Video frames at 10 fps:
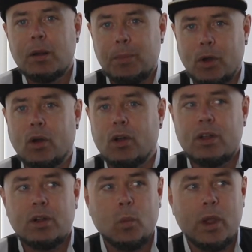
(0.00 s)
But
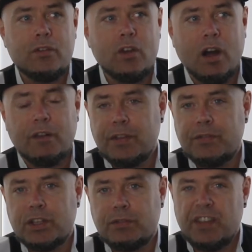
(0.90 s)
we've got
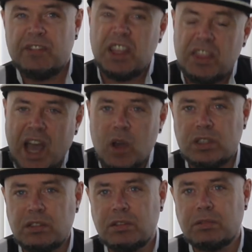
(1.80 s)

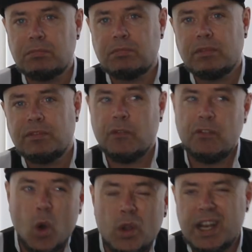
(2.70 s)
50,000,
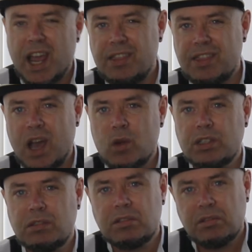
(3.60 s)

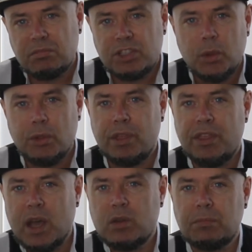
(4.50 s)
49,000, 2,000 or
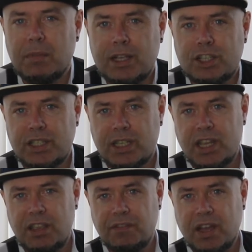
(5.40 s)
3,000 Manchester
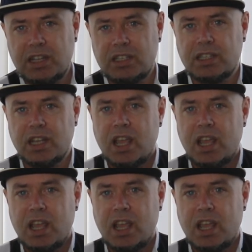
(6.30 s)
City fans